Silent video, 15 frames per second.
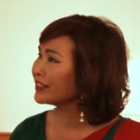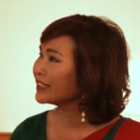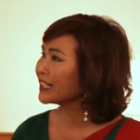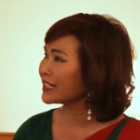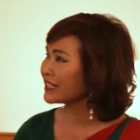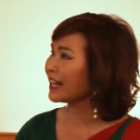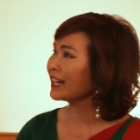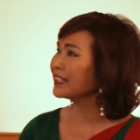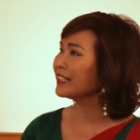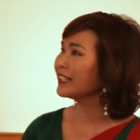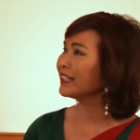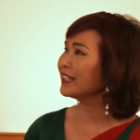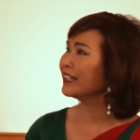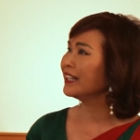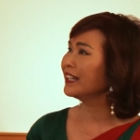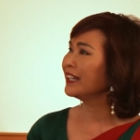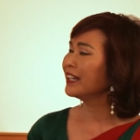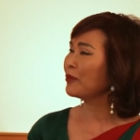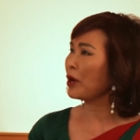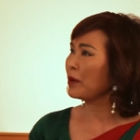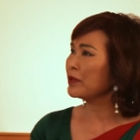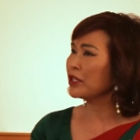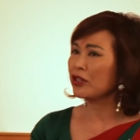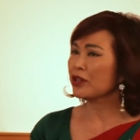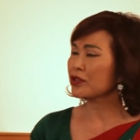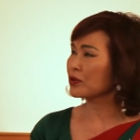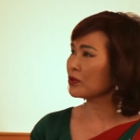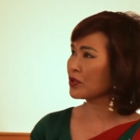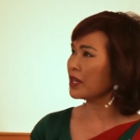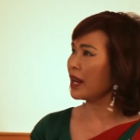Exactly, probably not
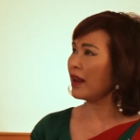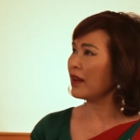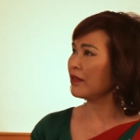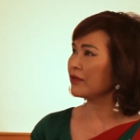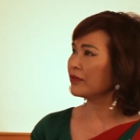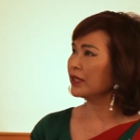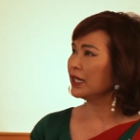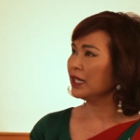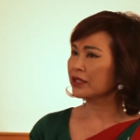so safe.